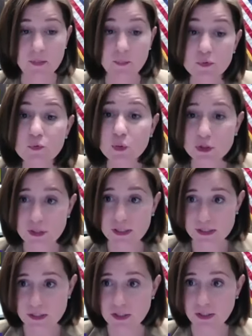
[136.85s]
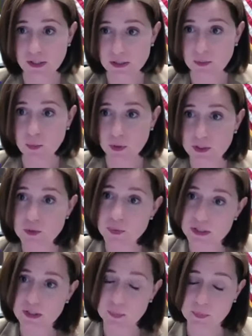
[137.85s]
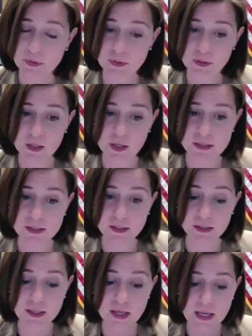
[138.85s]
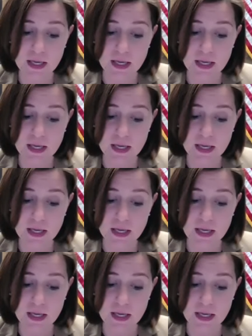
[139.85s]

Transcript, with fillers: before transitioning to more explicitly political content.